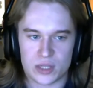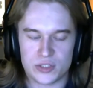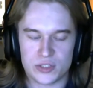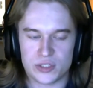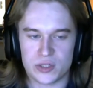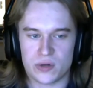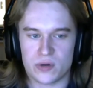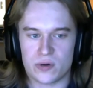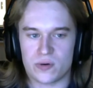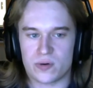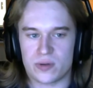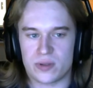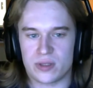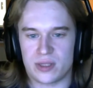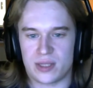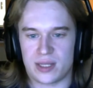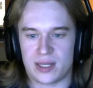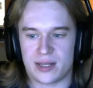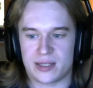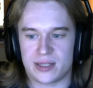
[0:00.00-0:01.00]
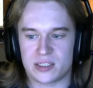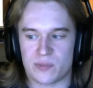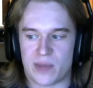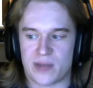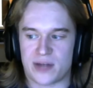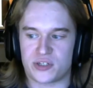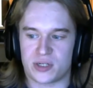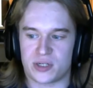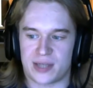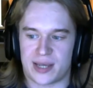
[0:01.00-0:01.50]
So the
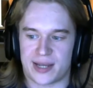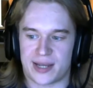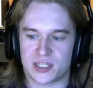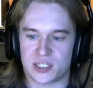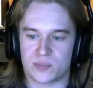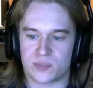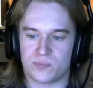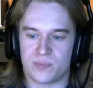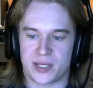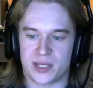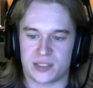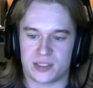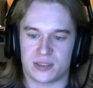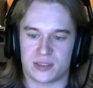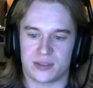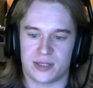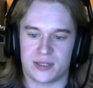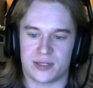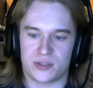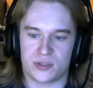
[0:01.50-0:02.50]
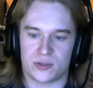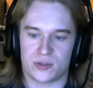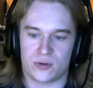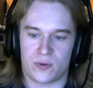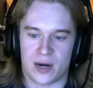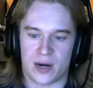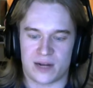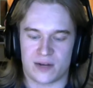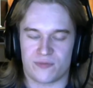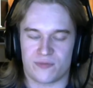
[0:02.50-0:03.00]
dimension gates basically
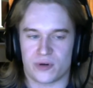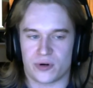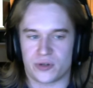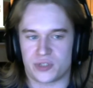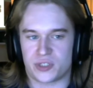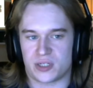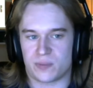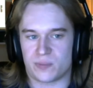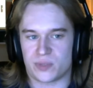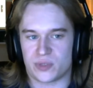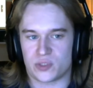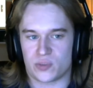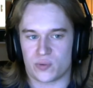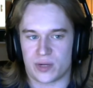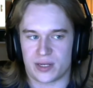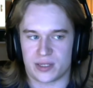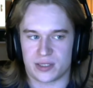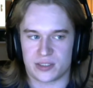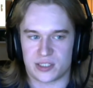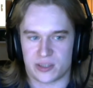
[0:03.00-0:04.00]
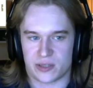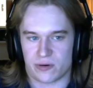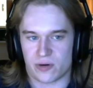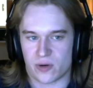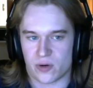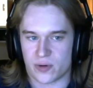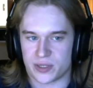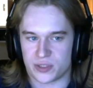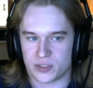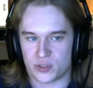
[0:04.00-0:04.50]
do an inversion between
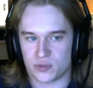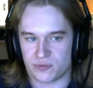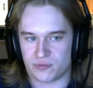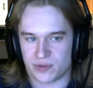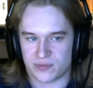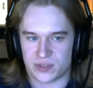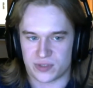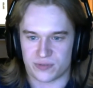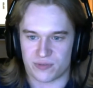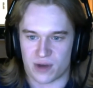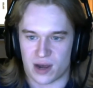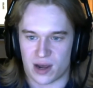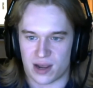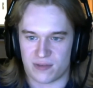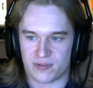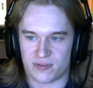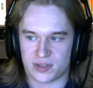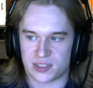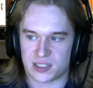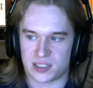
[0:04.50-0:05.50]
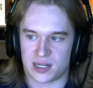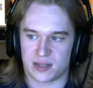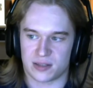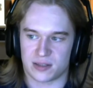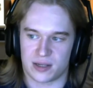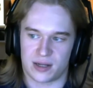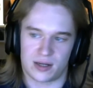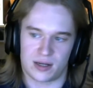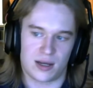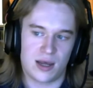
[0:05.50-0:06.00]
0 and 255 and say
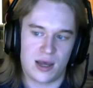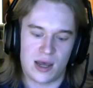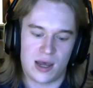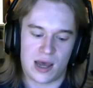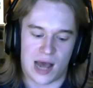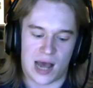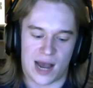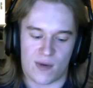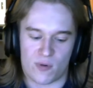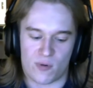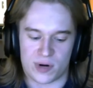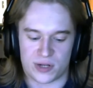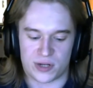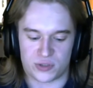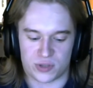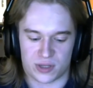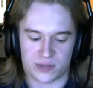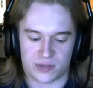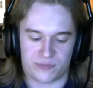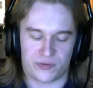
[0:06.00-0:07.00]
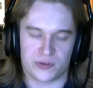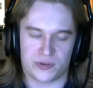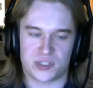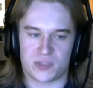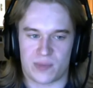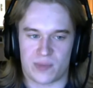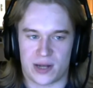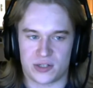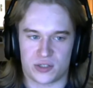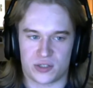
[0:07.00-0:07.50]
like, I want to draw the first
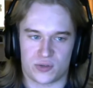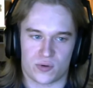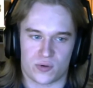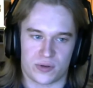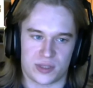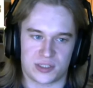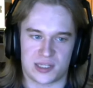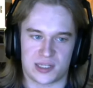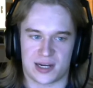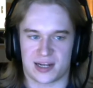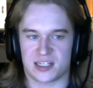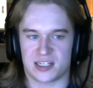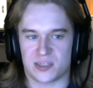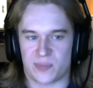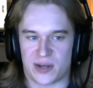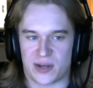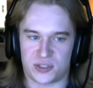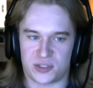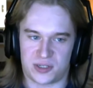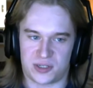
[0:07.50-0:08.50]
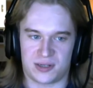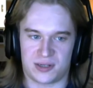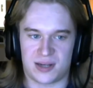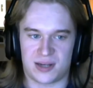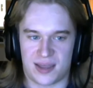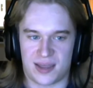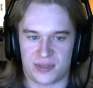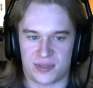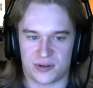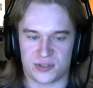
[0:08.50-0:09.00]
dimension or the second dimension,
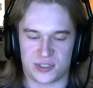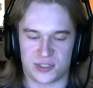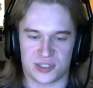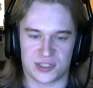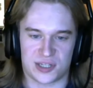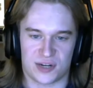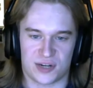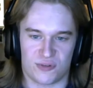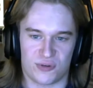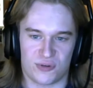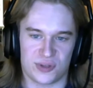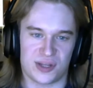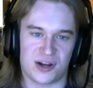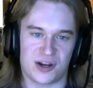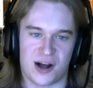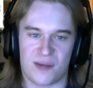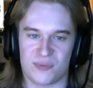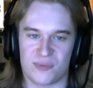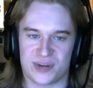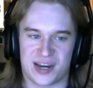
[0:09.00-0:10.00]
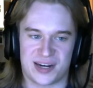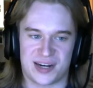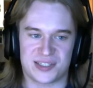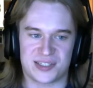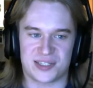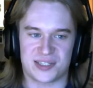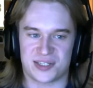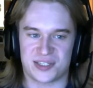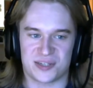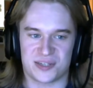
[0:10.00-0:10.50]
and there's this like really complicated
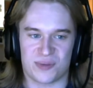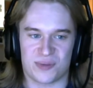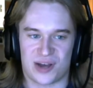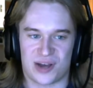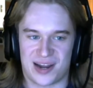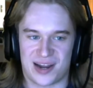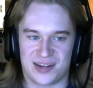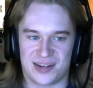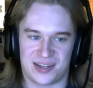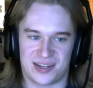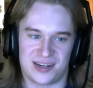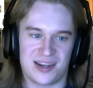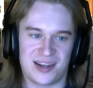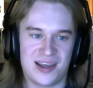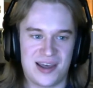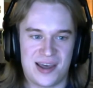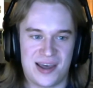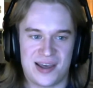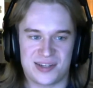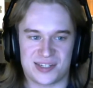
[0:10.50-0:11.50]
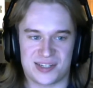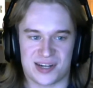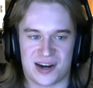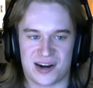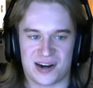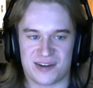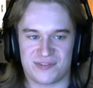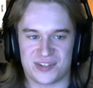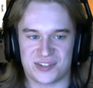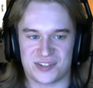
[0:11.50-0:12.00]
system behind it to
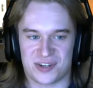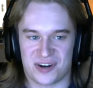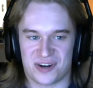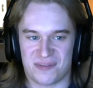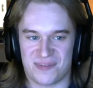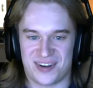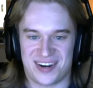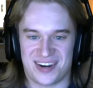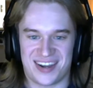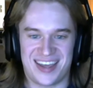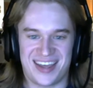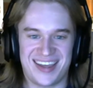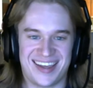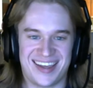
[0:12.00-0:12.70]
kind of determine